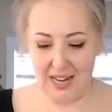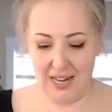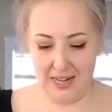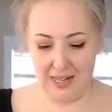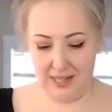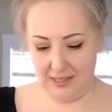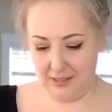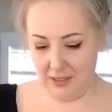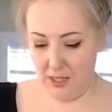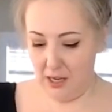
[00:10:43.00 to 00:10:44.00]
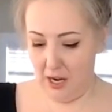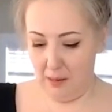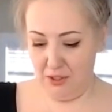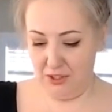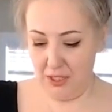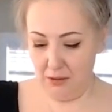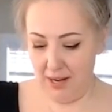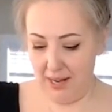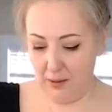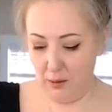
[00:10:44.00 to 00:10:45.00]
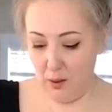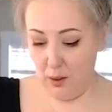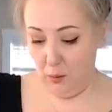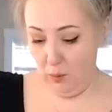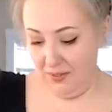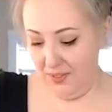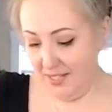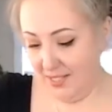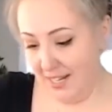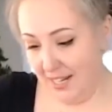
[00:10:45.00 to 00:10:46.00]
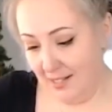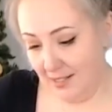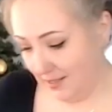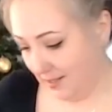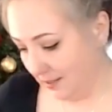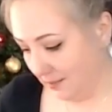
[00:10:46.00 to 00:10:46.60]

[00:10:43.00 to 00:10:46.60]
And I'm just going to write what this is